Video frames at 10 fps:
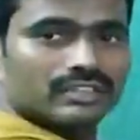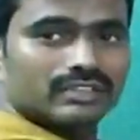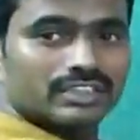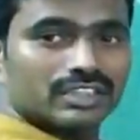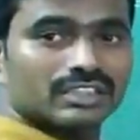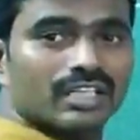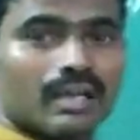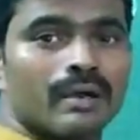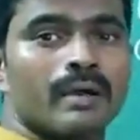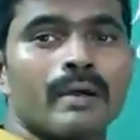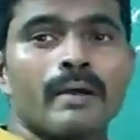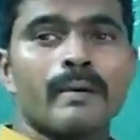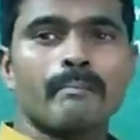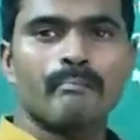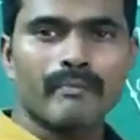This is the
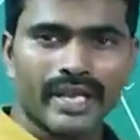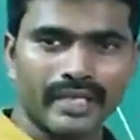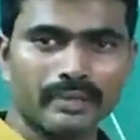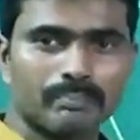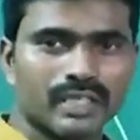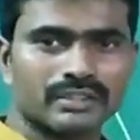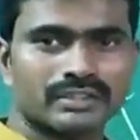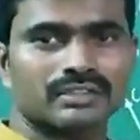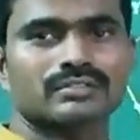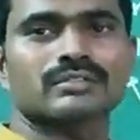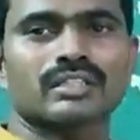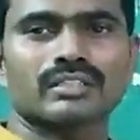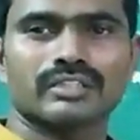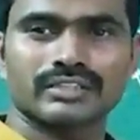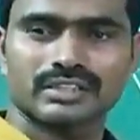main part.
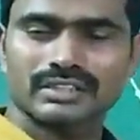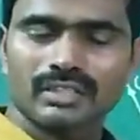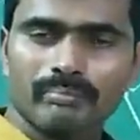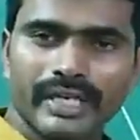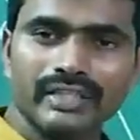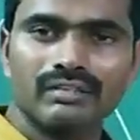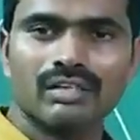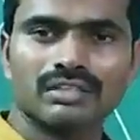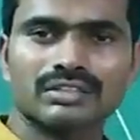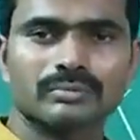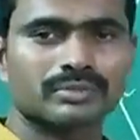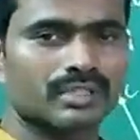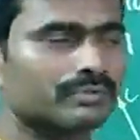This is the main concept of